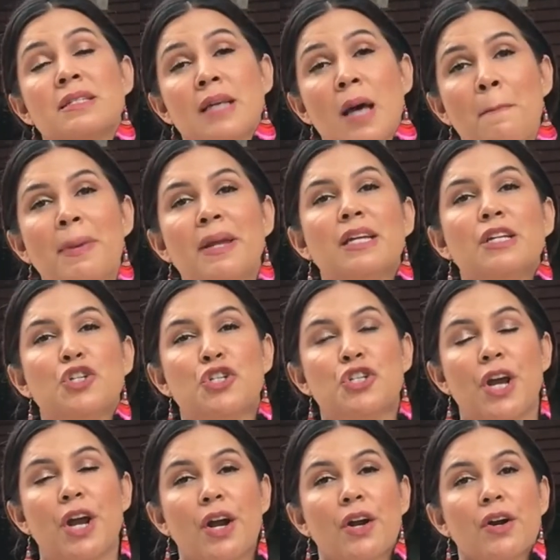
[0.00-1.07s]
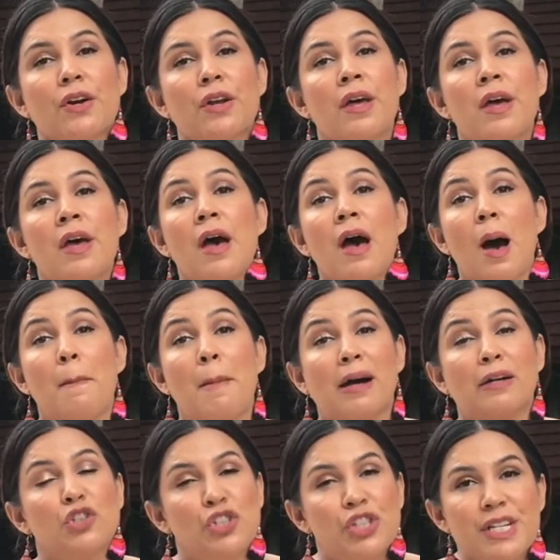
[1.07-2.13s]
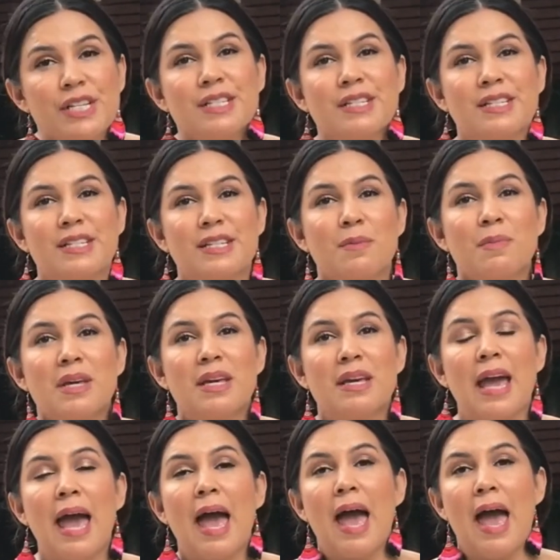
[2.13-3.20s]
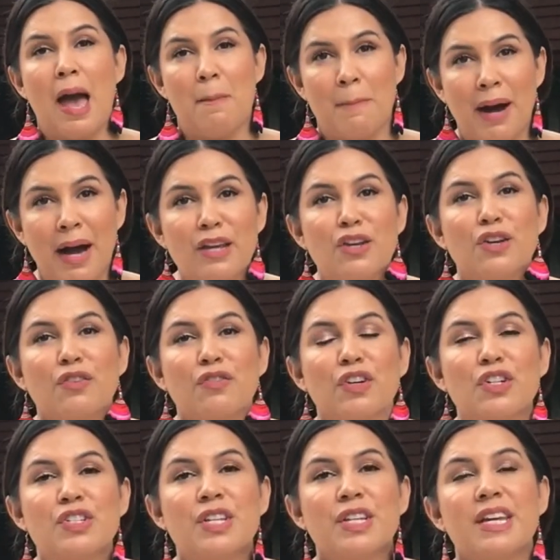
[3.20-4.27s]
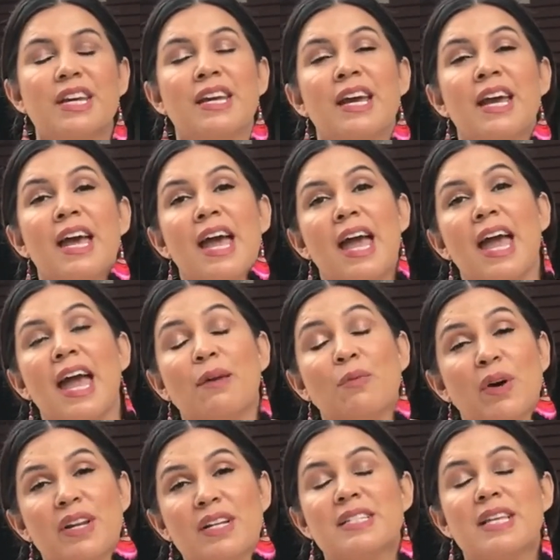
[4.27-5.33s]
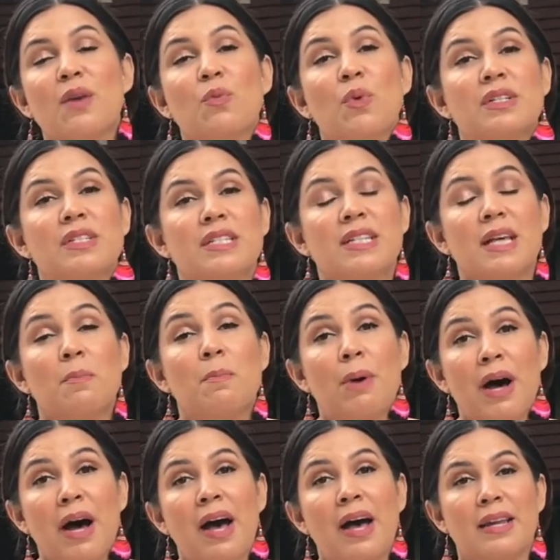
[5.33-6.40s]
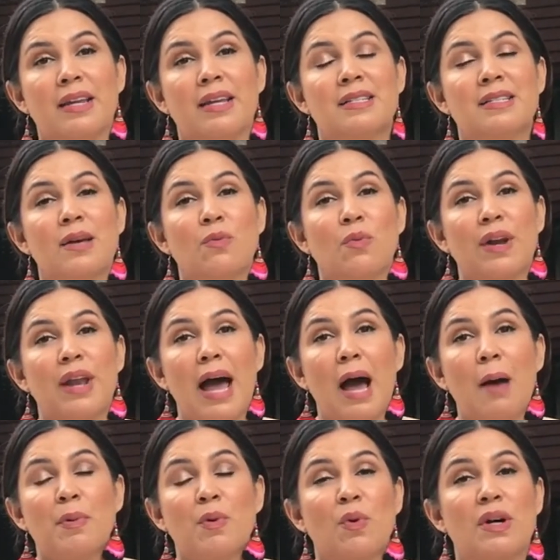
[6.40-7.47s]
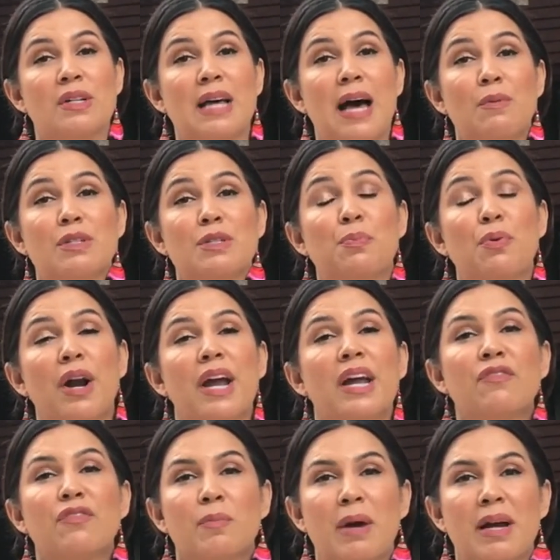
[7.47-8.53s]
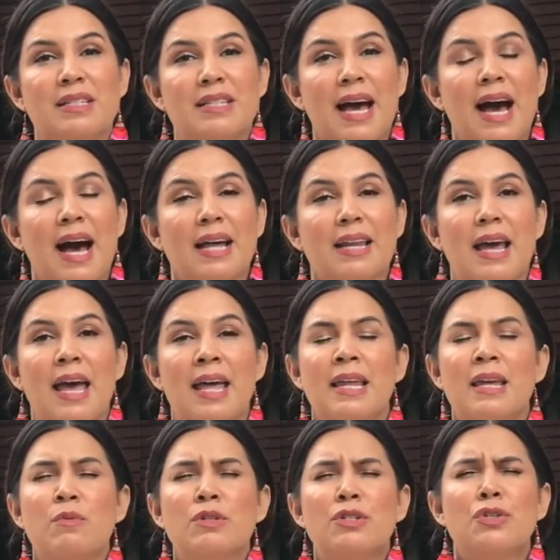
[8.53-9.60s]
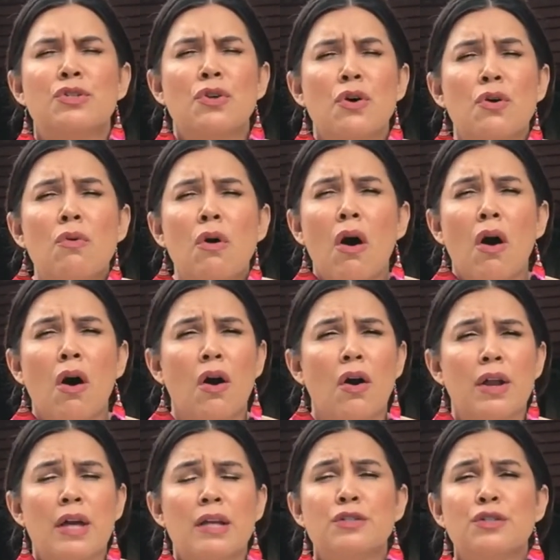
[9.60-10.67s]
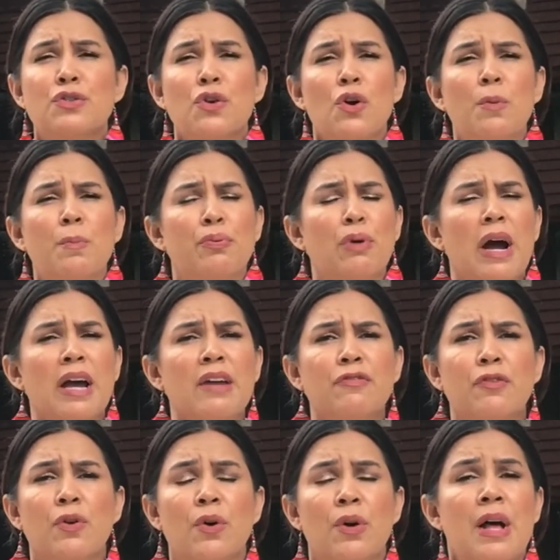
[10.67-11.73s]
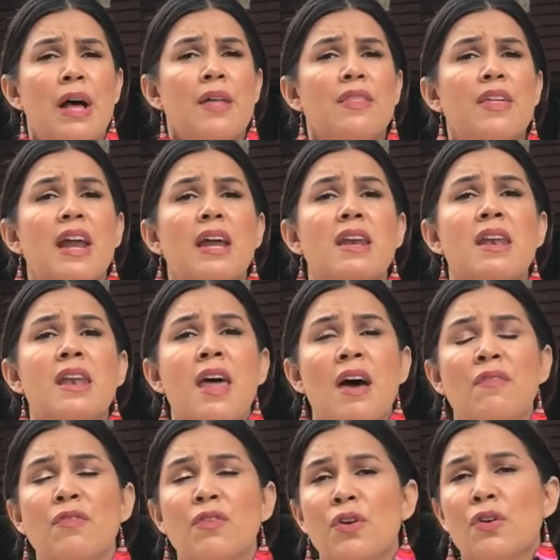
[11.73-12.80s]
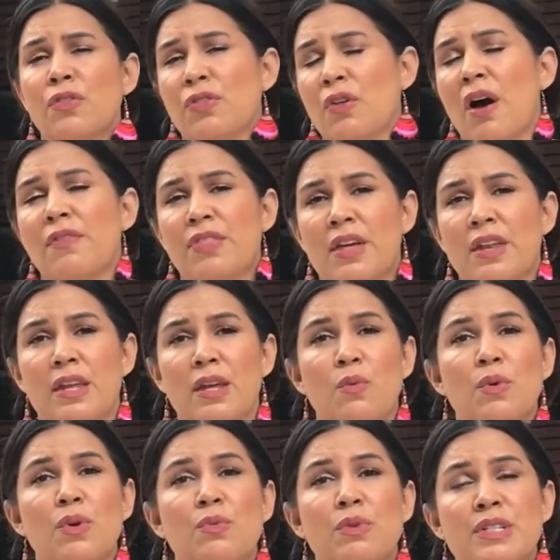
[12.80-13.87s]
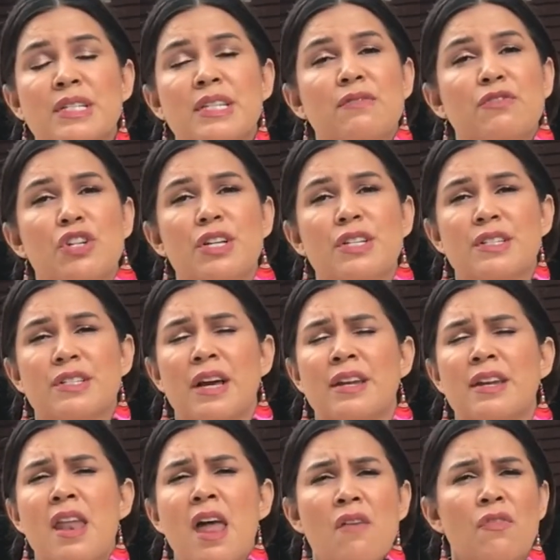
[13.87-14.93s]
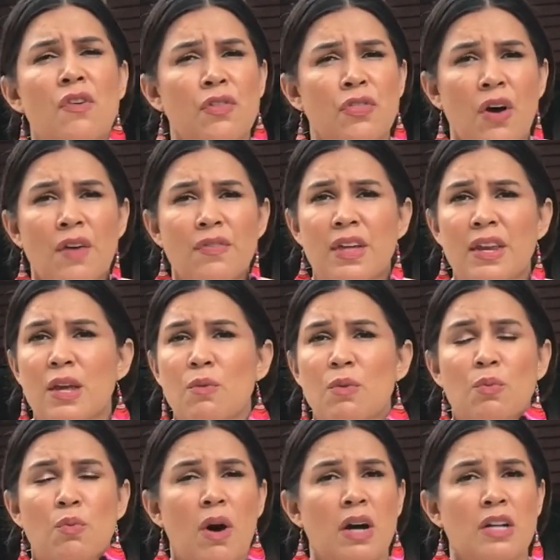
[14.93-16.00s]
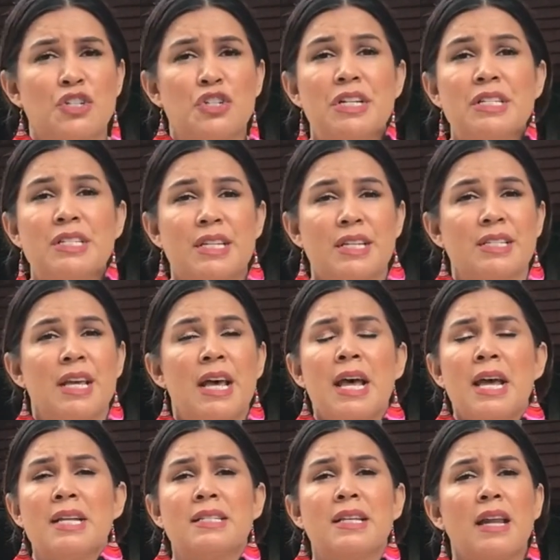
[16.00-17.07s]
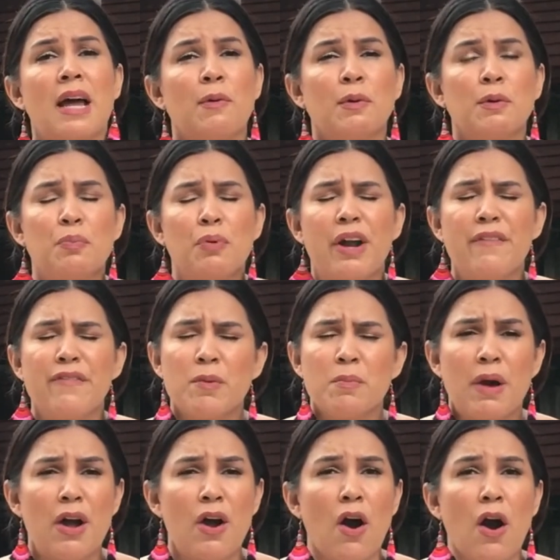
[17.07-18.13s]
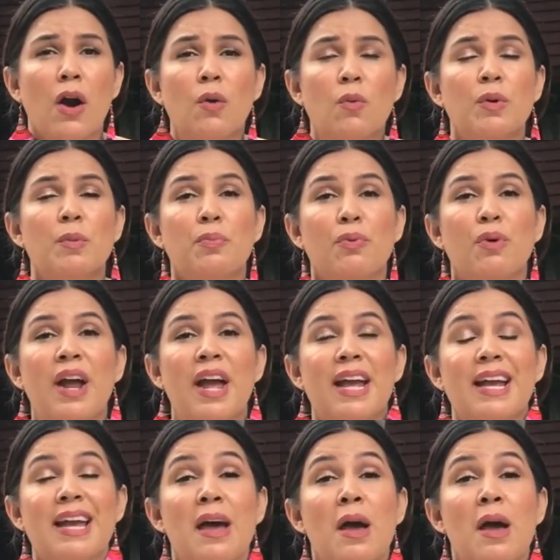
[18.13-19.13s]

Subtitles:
Somebody shared about Jesus to me at my university." And what he said, what happened was I was praying for my dad, and he was so hard and so prideful that I never thought that he would receive Jesus. I never thought that he would want Jesus. He said, I would pray for him, my heart would break,